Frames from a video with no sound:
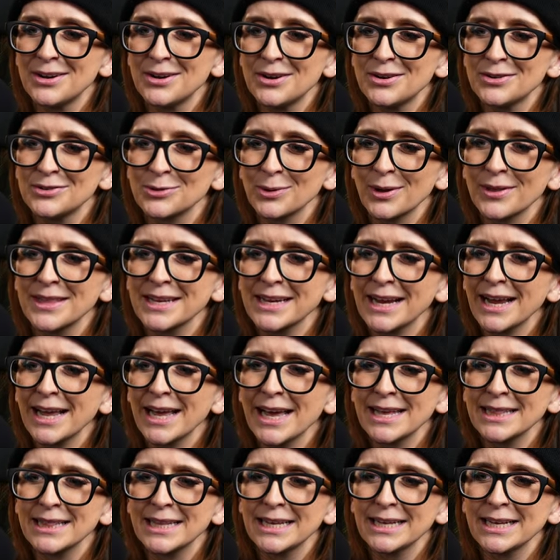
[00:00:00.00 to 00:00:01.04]
so I think I
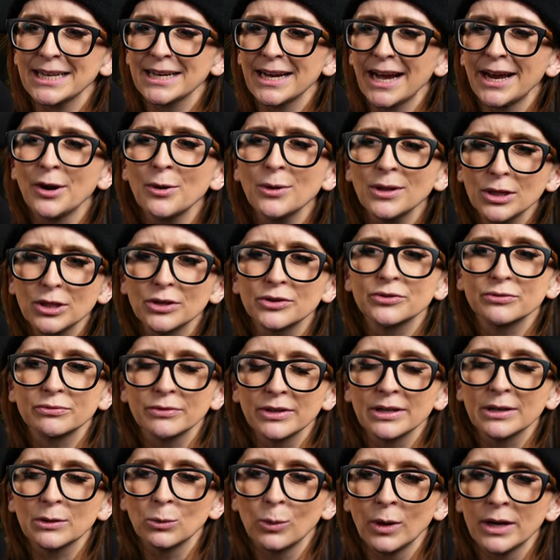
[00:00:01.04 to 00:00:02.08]
had like a I know it looks
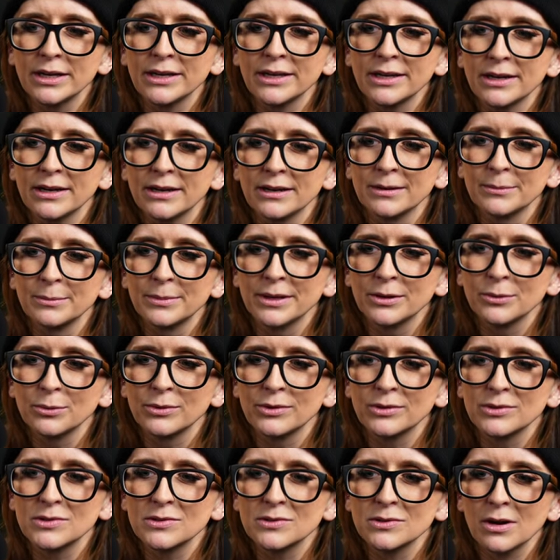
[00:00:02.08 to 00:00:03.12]
really white here, but it
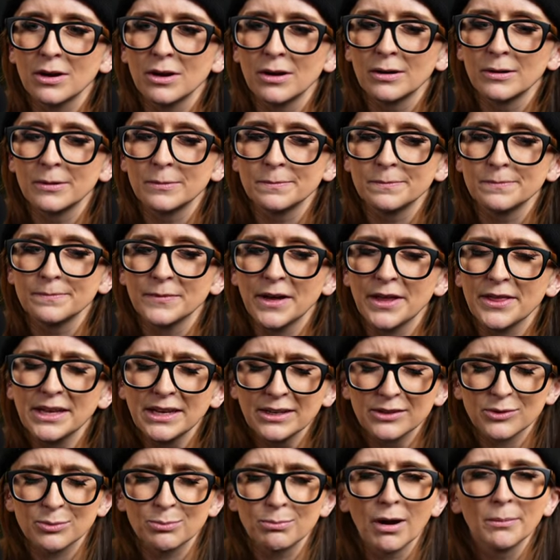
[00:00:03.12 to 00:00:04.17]
was um, I think
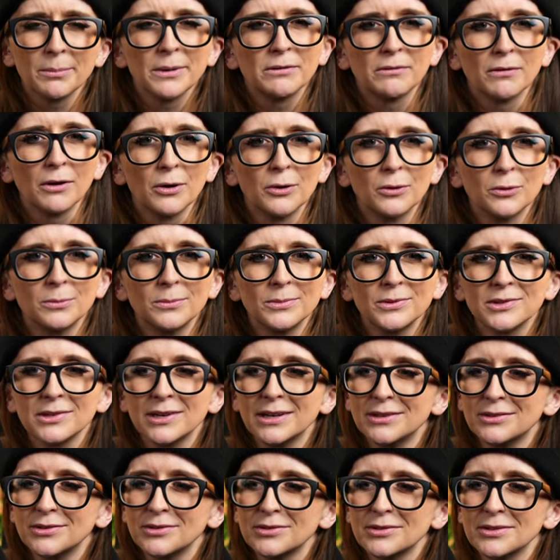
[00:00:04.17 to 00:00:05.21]
it's mummy robes
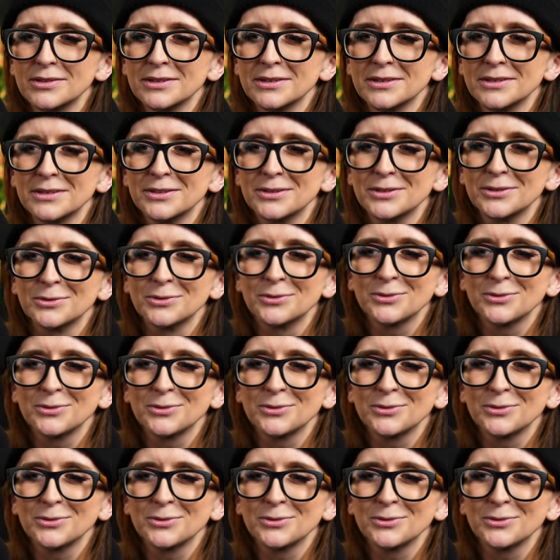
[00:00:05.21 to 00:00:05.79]
is the